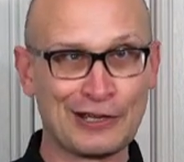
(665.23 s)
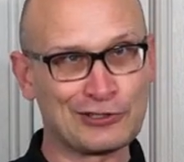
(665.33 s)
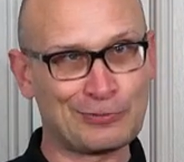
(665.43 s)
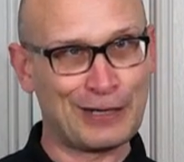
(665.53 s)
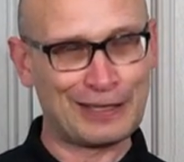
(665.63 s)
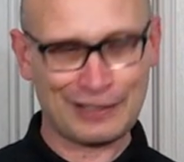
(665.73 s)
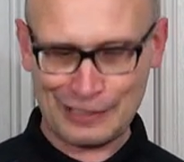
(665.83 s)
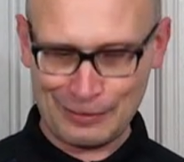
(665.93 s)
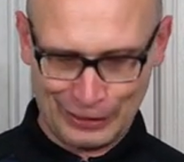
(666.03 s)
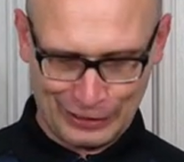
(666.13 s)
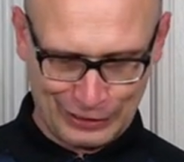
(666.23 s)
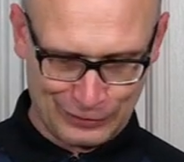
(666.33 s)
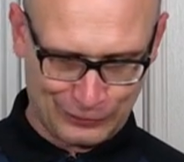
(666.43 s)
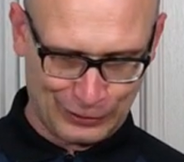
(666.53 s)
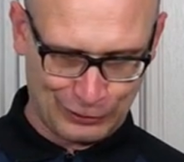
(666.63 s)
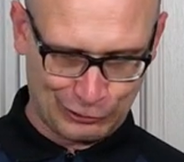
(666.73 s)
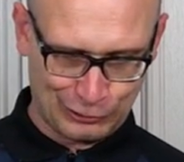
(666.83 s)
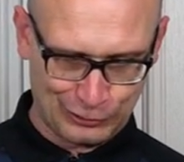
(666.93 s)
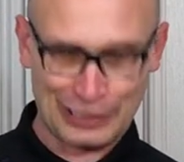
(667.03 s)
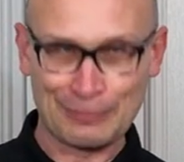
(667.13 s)
So by the time I get this video
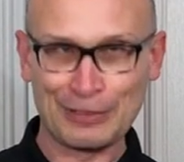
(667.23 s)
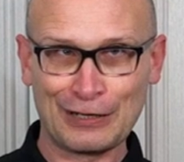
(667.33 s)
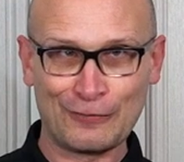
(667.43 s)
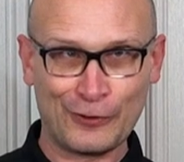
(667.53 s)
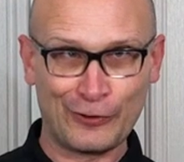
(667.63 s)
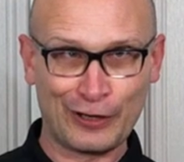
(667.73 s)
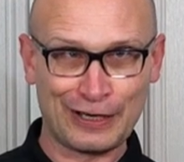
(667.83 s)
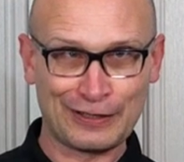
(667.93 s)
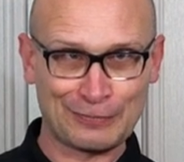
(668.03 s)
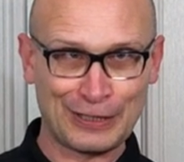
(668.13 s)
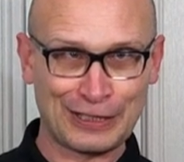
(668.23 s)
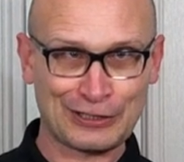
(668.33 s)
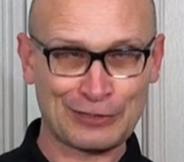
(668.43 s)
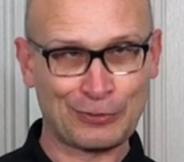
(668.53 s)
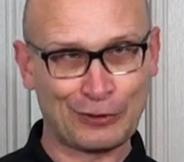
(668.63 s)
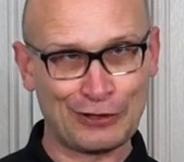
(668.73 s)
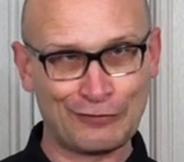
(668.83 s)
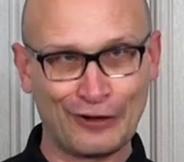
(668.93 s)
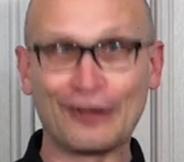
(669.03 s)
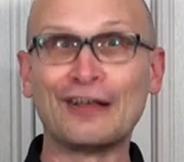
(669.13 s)
done he might have already had his match, but
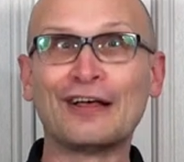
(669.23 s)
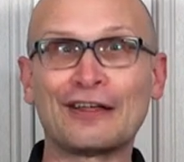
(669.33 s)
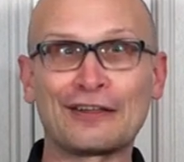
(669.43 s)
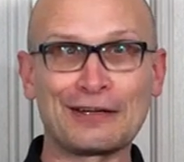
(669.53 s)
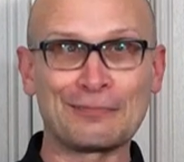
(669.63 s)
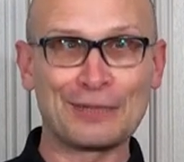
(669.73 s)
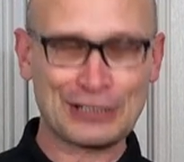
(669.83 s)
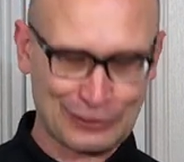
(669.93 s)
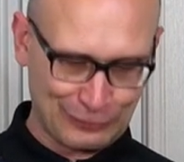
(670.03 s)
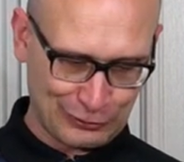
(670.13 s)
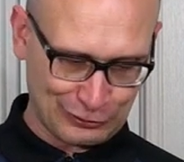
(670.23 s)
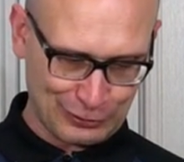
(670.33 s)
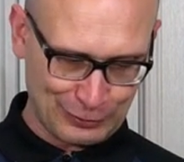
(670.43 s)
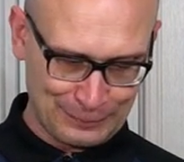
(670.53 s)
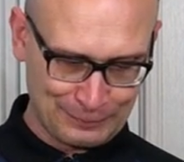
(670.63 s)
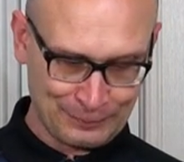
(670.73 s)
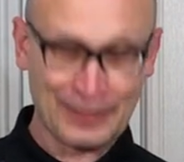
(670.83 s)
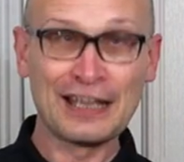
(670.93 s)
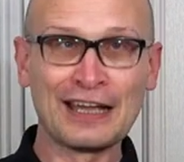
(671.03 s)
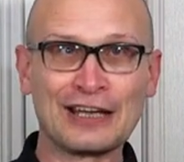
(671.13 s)
if not then best of luck to him.
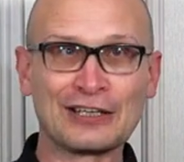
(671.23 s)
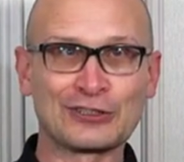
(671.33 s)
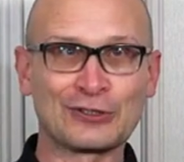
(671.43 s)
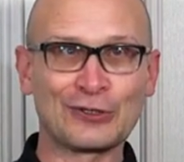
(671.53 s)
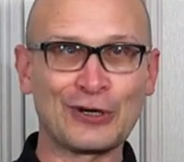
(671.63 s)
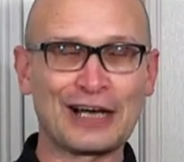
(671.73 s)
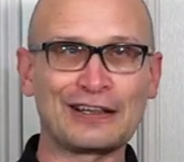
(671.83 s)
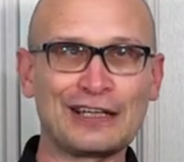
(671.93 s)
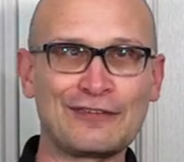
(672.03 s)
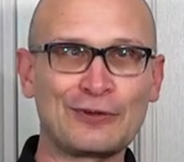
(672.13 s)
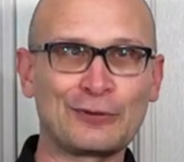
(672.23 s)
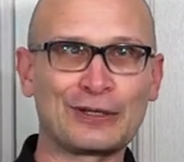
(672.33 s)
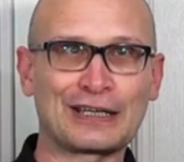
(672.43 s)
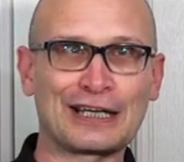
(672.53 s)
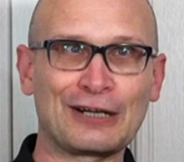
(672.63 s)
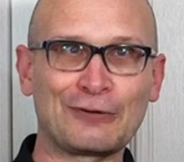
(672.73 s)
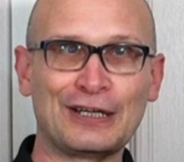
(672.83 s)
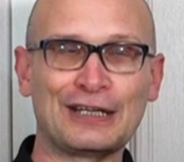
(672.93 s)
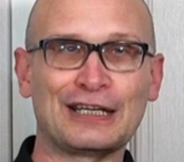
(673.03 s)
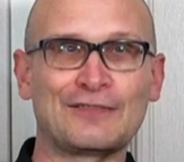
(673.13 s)
So I'll leave you with the
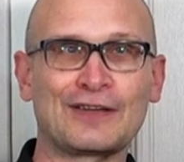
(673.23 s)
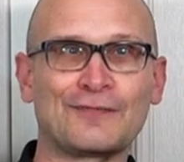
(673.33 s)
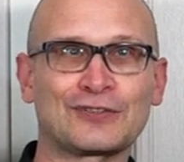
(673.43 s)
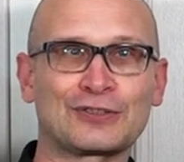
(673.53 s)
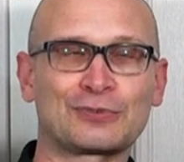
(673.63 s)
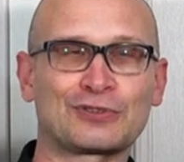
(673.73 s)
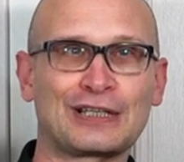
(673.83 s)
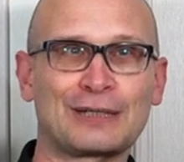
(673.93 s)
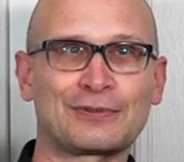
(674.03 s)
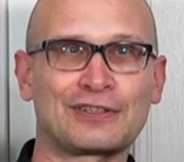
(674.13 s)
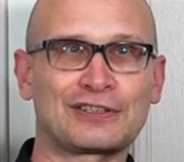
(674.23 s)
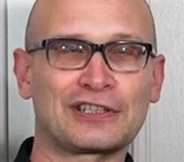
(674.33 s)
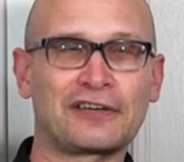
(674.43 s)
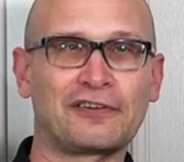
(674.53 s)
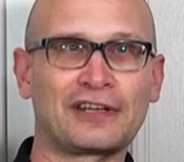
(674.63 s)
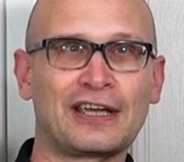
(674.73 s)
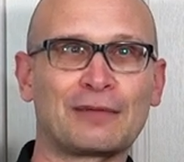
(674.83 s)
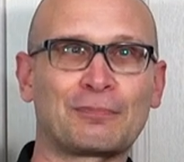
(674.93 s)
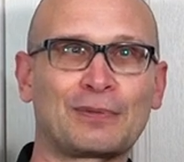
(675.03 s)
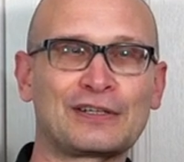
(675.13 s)
gallery, and if you haven't subscribed to the channel
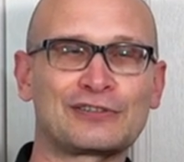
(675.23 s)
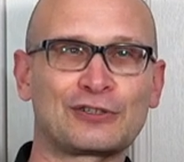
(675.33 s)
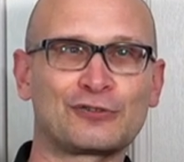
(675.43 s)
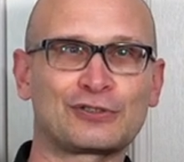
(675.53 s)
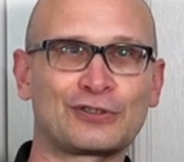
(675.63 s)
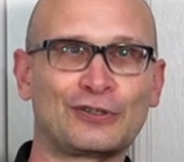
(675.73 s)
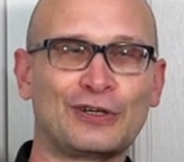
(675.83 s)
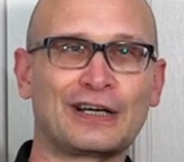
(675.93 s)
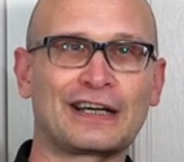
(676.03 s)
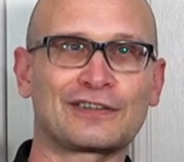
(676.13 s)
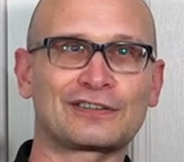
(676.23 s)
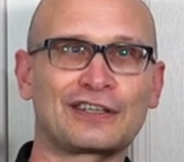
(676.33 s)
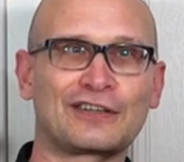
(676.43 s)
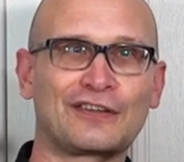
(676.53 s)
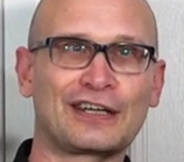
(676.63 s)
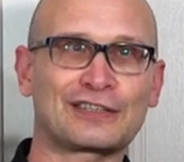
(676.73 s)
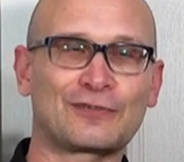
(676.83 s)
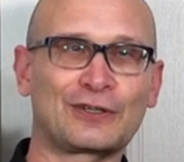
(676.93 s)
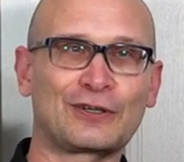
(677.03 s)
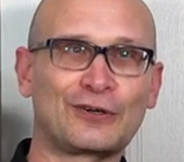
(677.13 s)
yet please do so, and I'll see you in the next
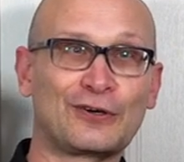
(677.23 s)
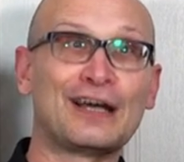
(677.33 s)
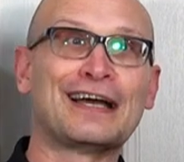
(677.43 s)
video.